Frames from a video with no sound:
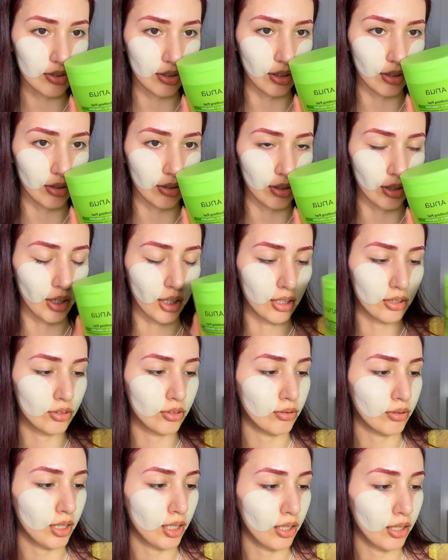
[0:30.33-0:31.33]
are the
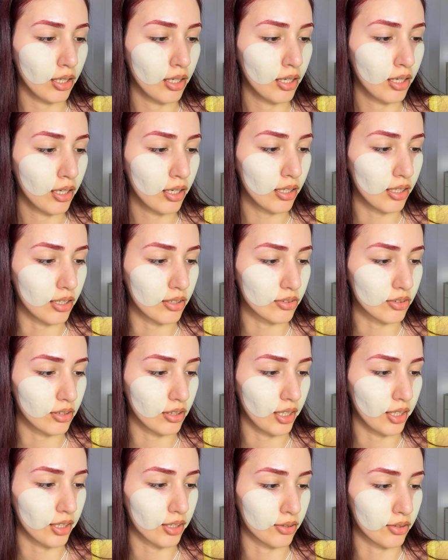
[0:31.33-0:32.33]
Anua
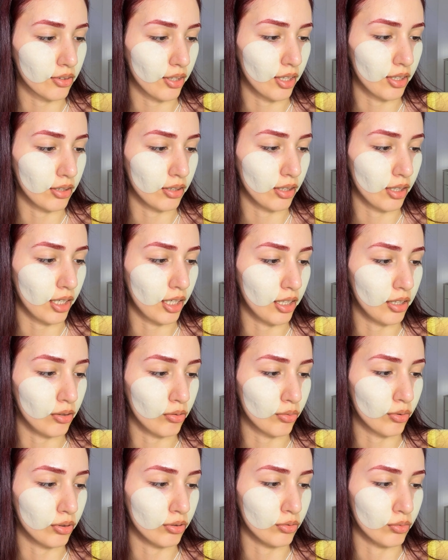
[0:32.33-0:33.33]
Azulite 10
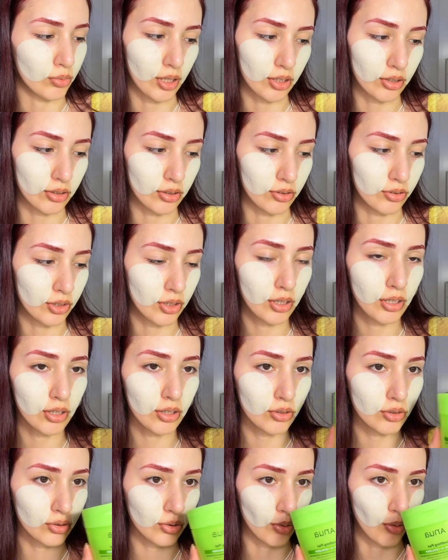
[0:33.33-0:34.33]
Hyaluron Redness
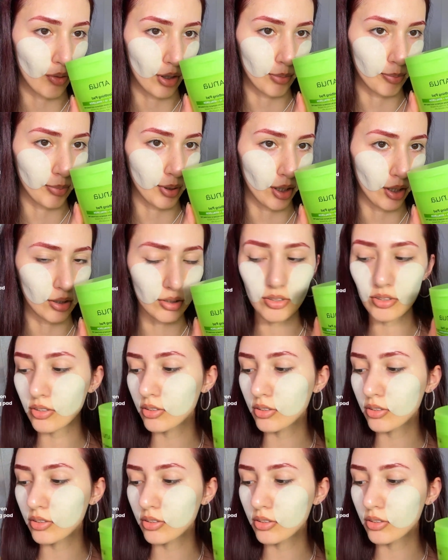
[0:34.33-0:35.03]
Soothing Pads.